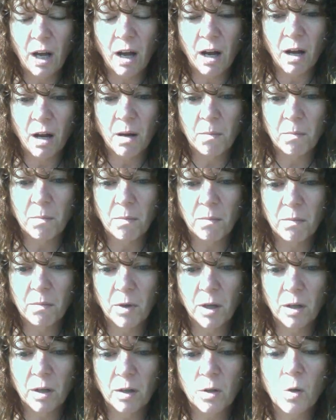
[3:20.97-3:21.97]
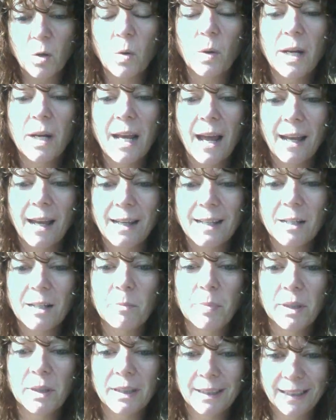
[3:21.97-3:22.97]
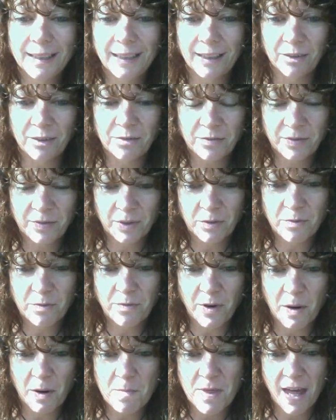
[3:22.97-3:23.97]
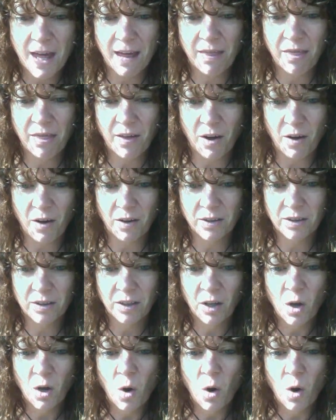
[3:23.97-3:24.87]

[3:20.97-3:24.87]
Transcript: um, create a belief from that thought